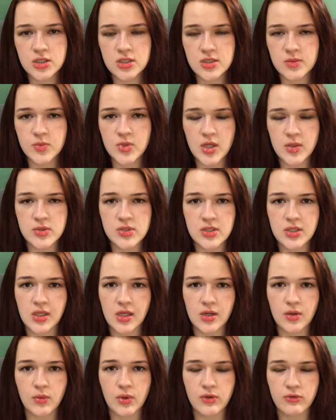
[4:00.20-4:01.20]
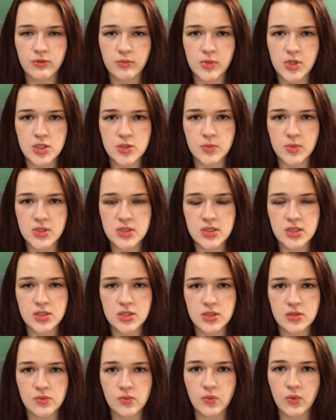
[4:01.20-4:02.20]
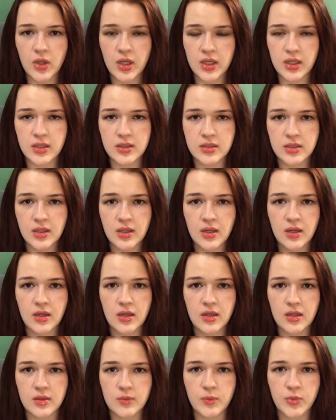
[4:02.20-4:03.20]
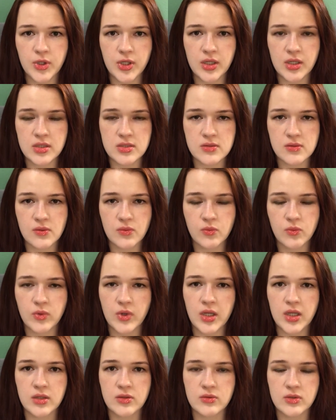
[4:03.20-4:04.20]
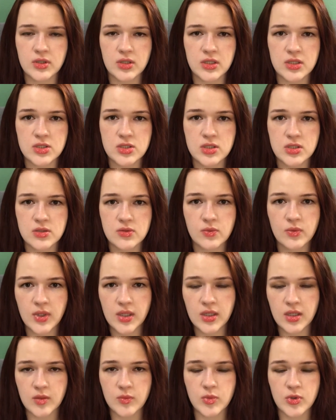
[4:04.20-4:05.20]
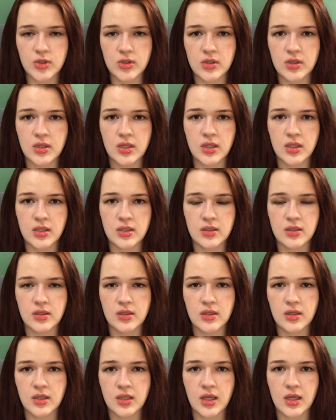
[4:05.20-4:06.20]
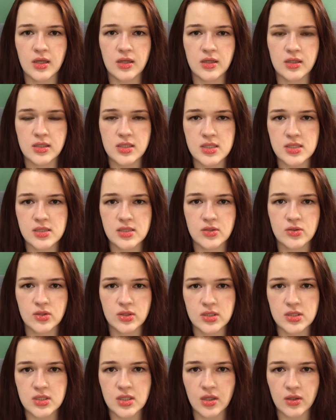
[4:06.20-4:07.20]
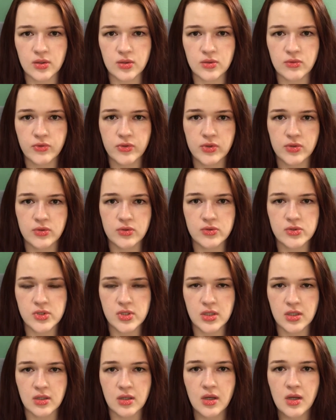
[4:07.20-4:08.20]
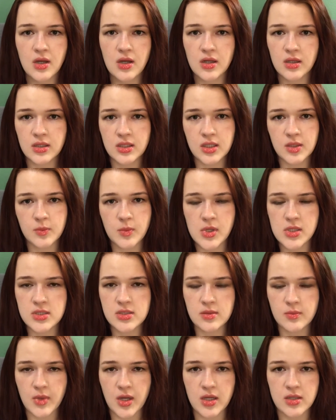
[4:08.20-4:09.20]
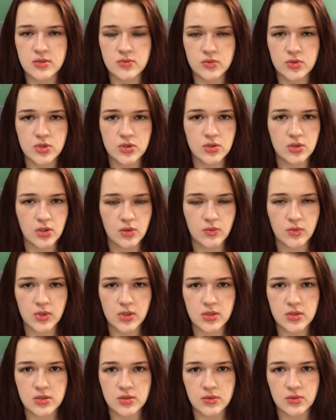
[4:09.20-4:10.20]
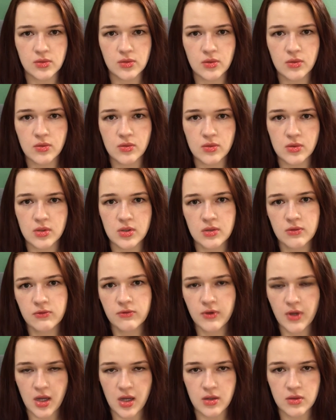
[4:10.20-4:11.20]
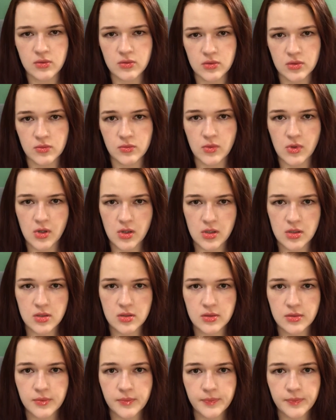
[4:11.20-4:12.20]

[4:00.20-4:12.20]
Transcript: sometimes to get away from measurements such as weight, because weight really is just one number, and again, it doesn't really tell you if you're losing lean muscle mass, which you don't want to do, or fat or water.